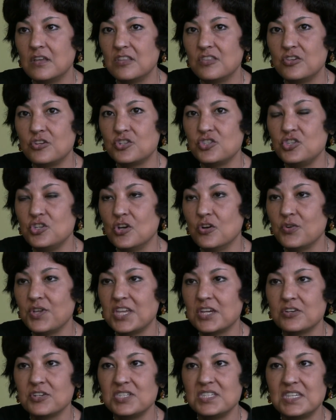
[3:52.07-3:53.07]
there's no
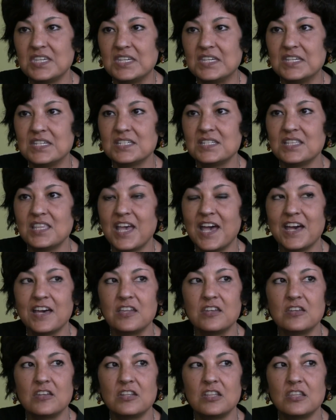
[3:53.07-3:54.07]
guarantees
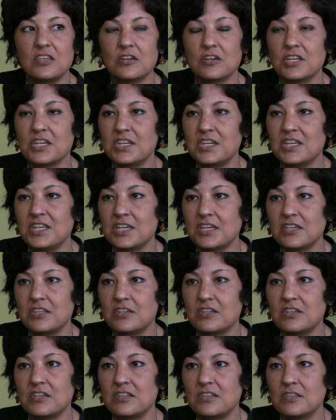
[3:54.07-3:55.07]
that they're going to get
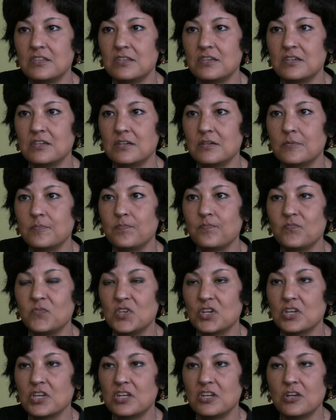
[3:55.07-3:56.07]
the
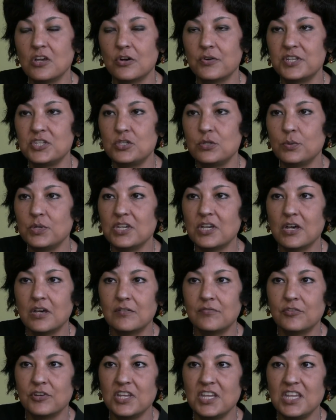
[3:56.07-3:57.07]
they're going to go into
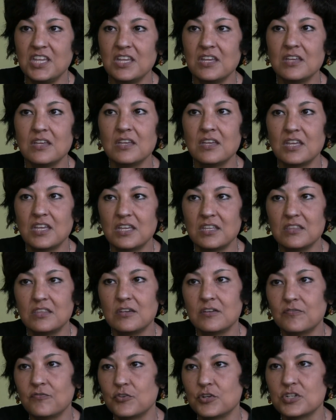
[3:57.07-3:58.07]
recovery
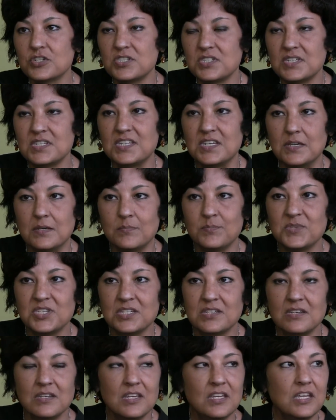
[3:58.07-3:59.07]
their first attempt.
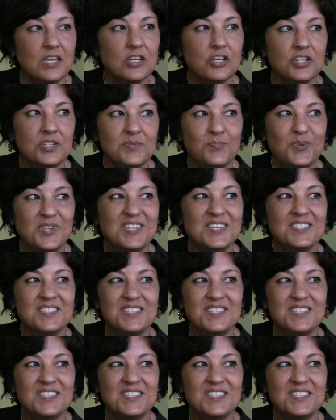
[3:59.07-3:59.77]
Mm-hmm. It could be